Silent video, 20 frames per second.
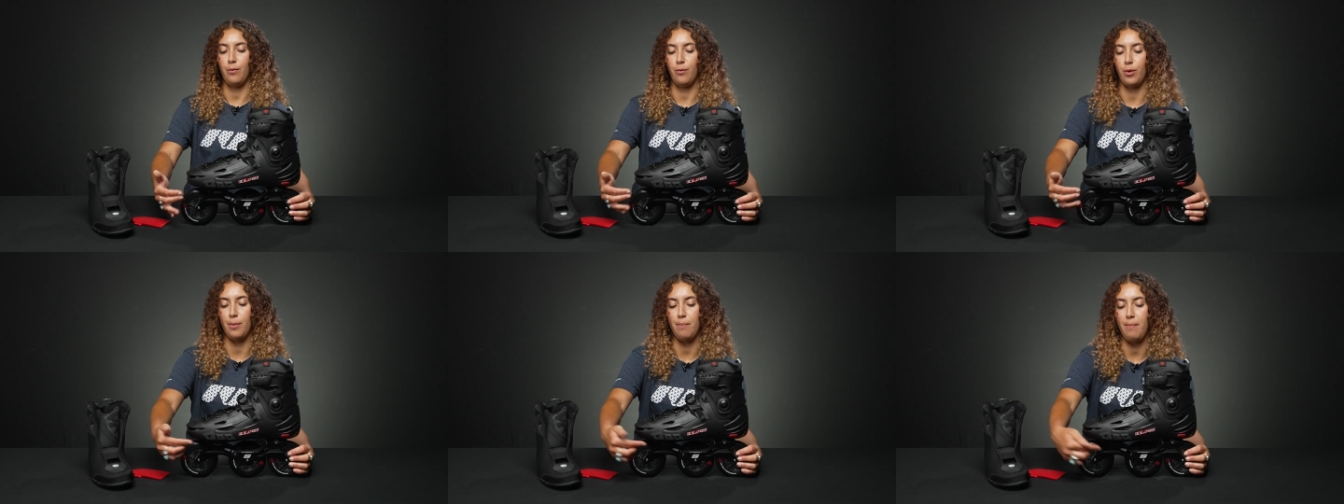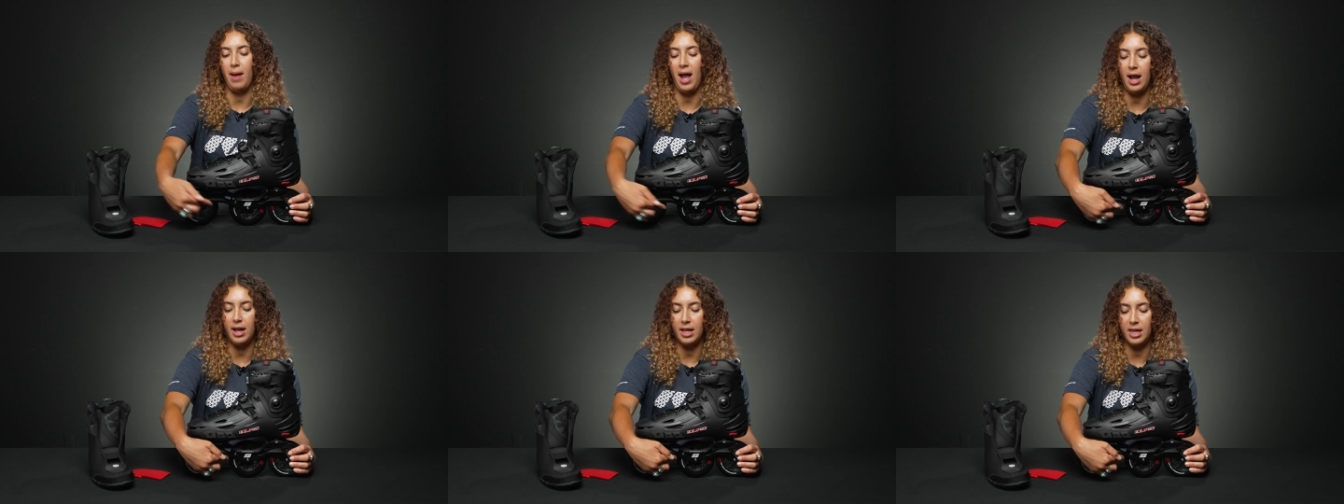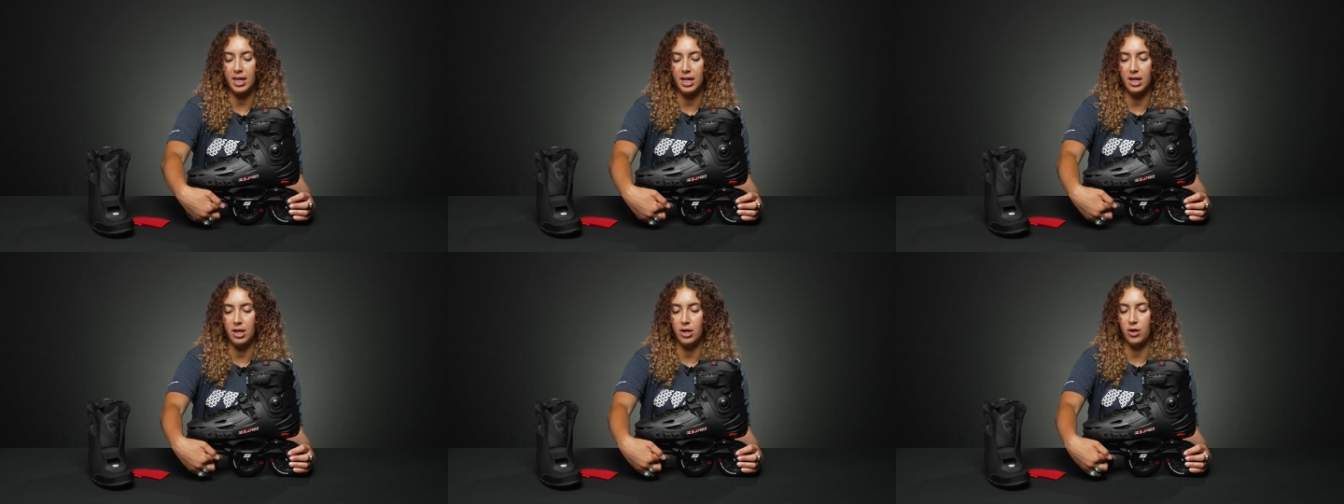it were back
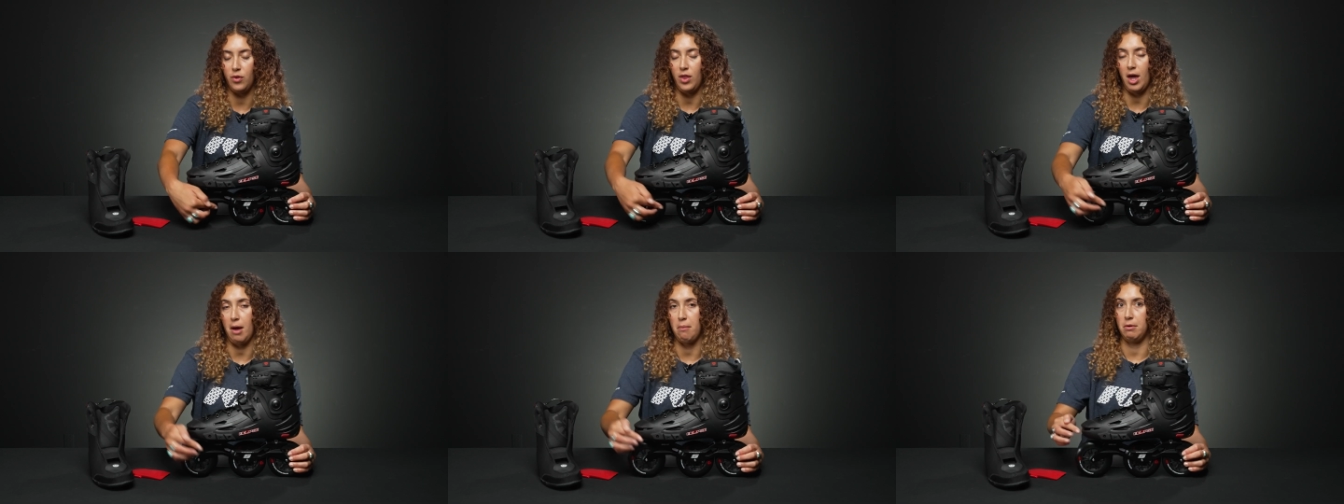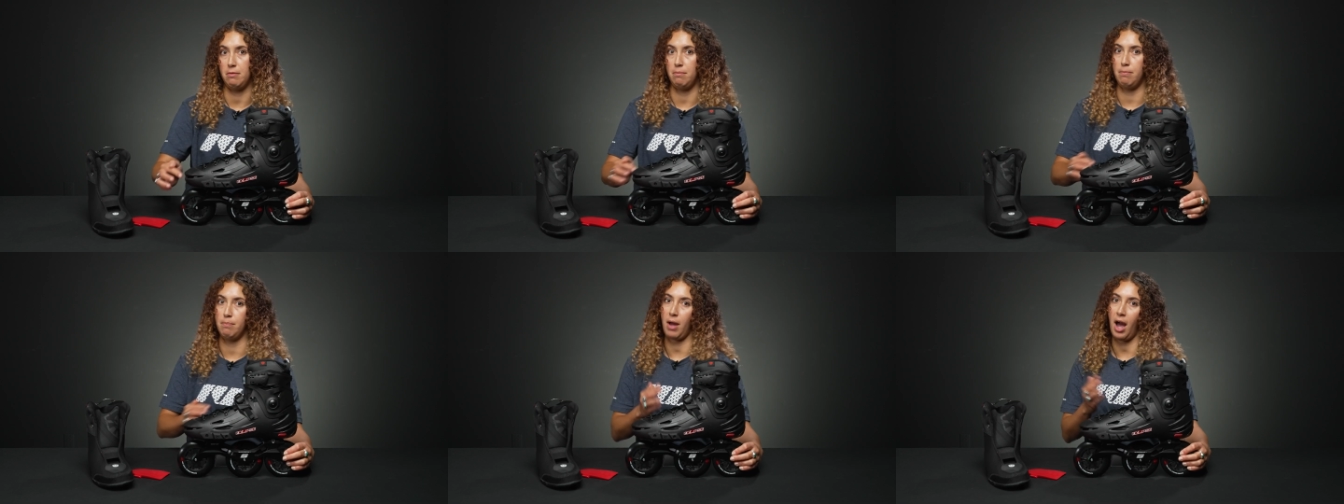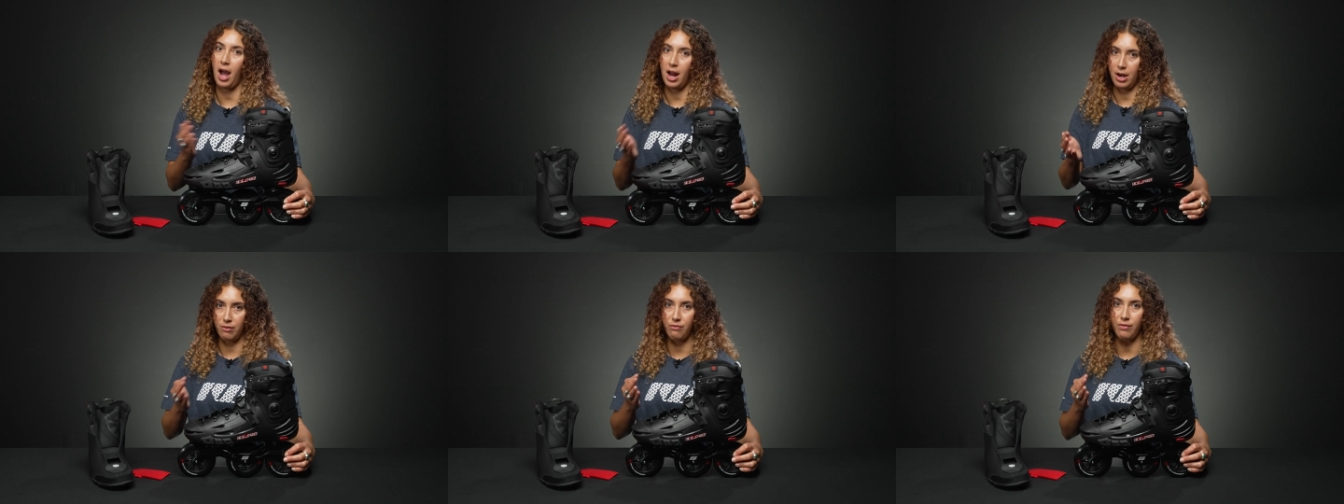here, that would
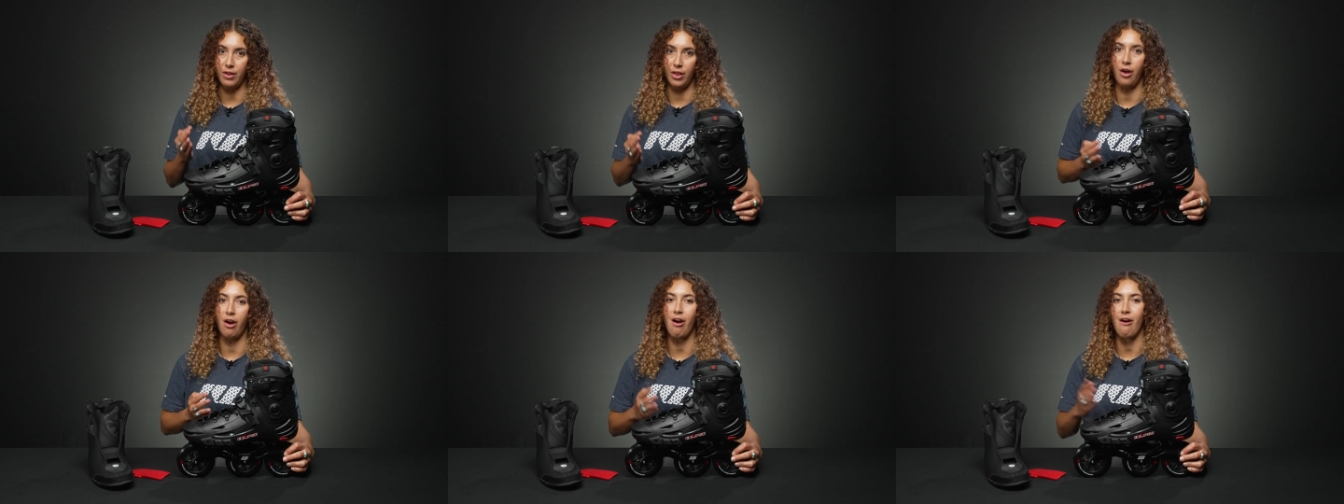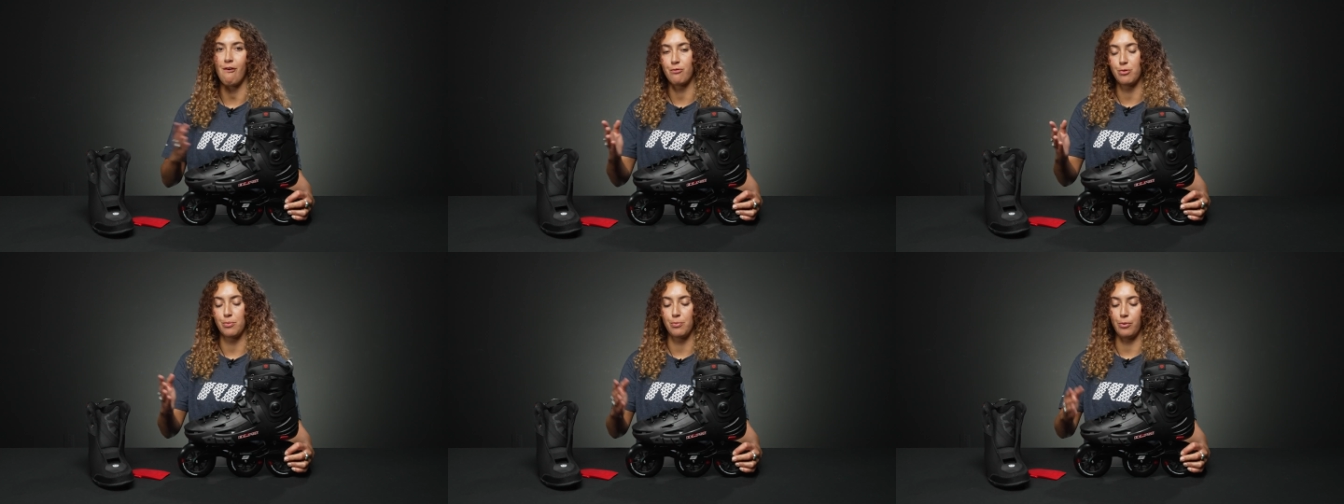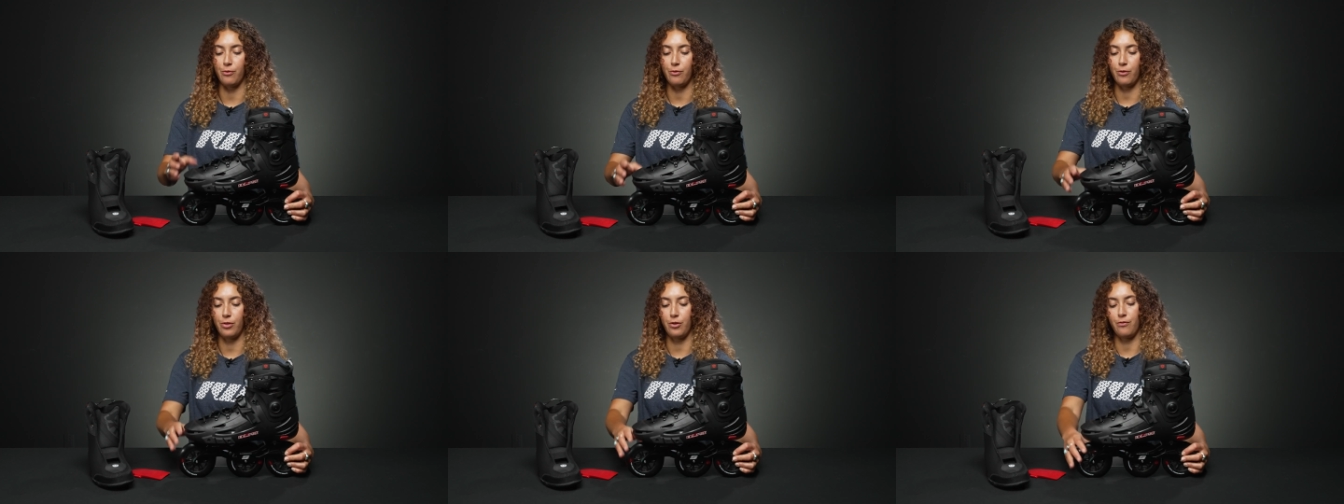kind of feel uncomfortable
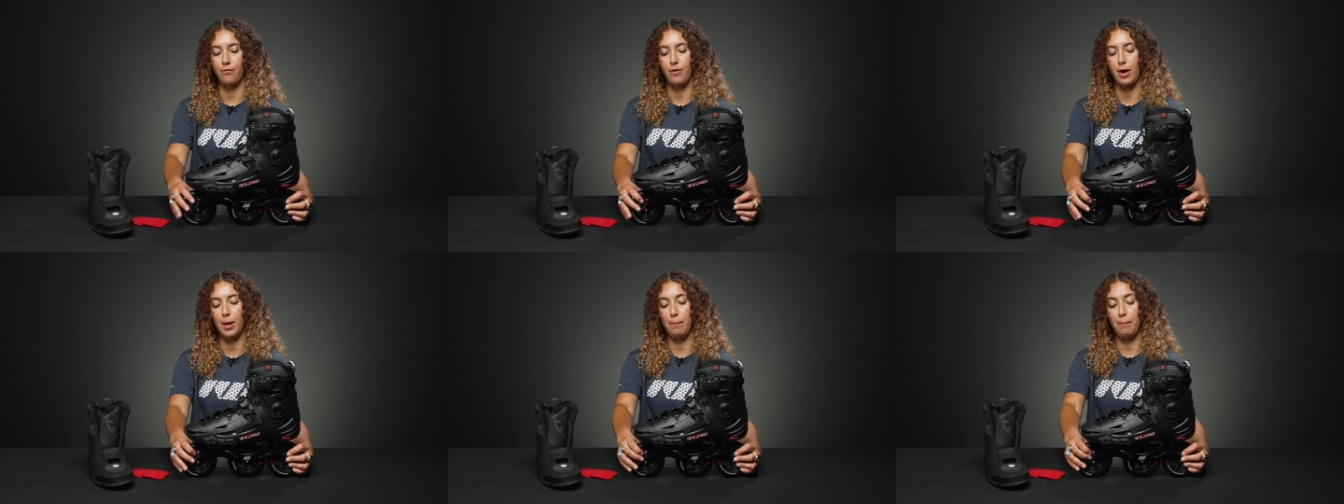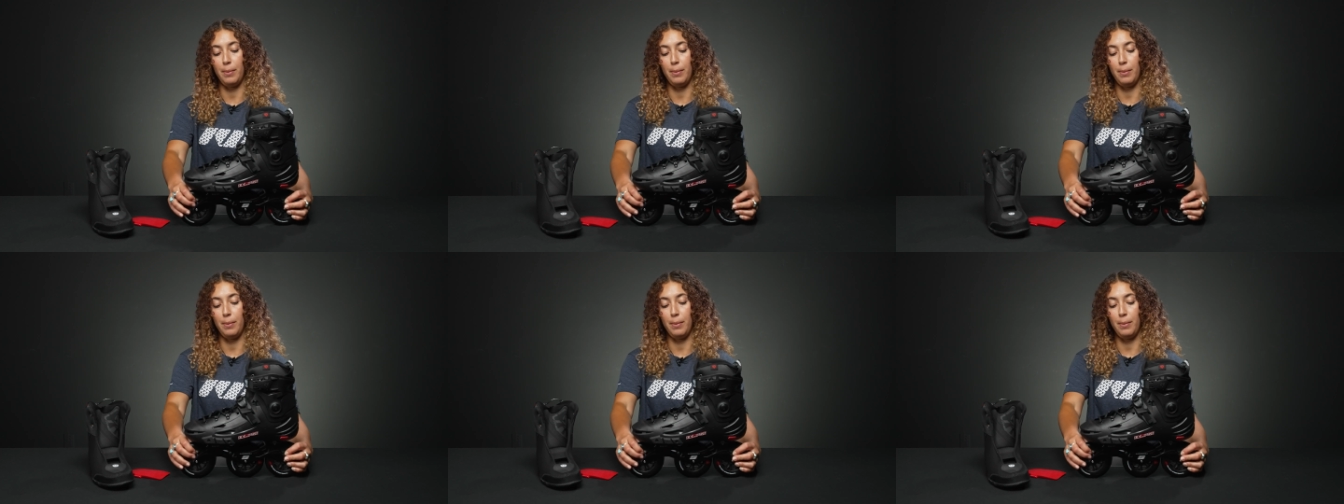for the front,